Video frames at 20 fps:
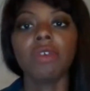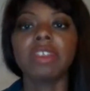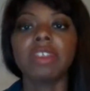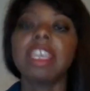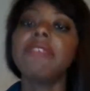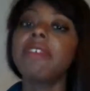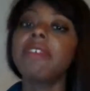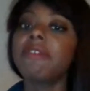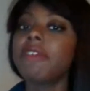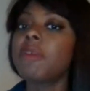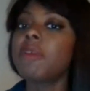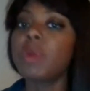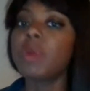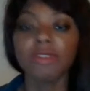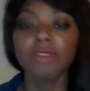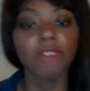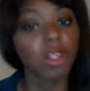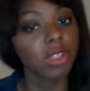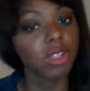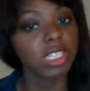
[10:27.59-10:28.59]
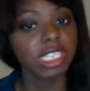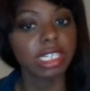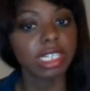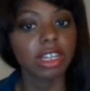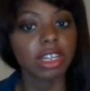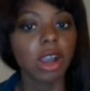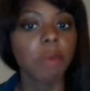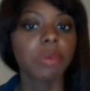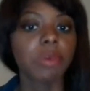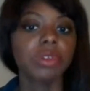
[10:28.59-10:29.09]
even if it was a volunteer
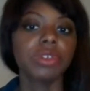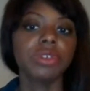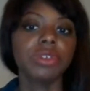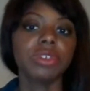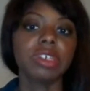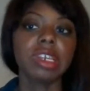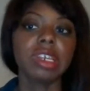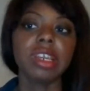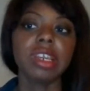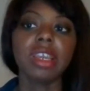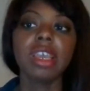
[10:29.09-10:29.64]
opportunity.